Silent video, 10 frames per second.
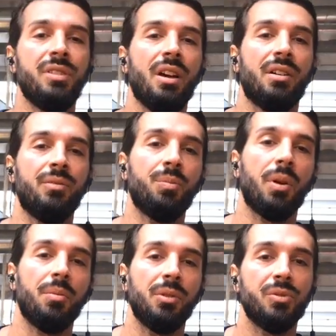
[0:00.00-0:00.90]
Yeah, we'll
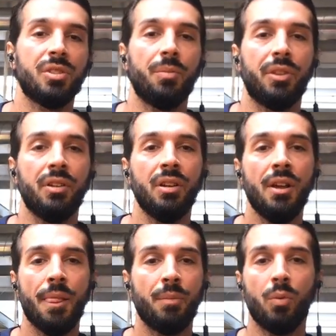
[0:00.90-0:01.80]
probably lose something,
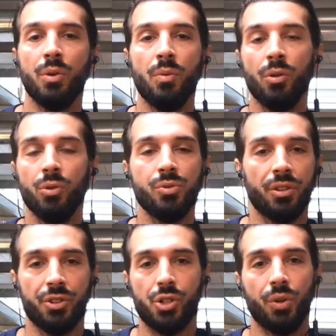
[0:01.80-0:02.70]
but we won't lose on
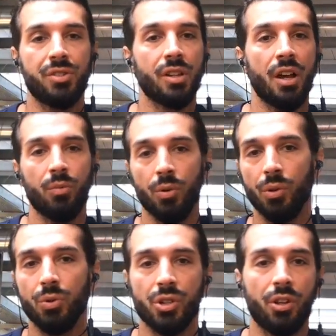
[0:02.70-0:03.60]
the short side. We won't
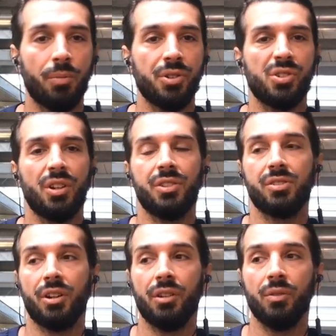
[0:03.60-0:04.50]
lose on the arbitrage
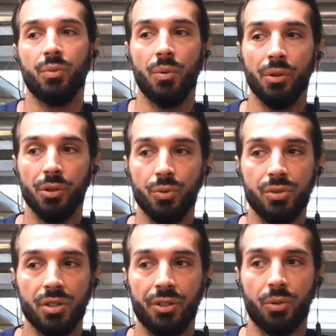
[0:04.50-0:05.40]
side. We won't
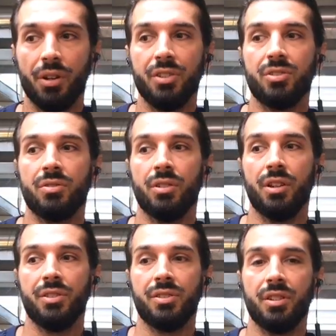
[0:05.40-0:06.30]
lose on the credit
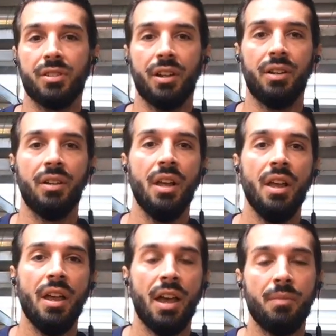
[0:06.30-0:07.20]
side,
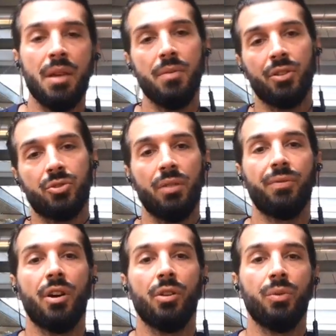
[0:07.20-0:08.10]
and maybe on trend
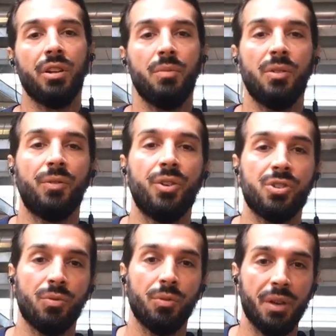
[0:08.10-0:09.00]
following and mean
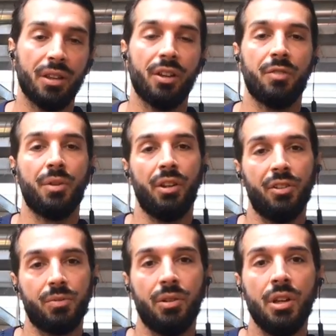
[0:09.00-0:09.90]
reversion, we'll make a lot of money as well.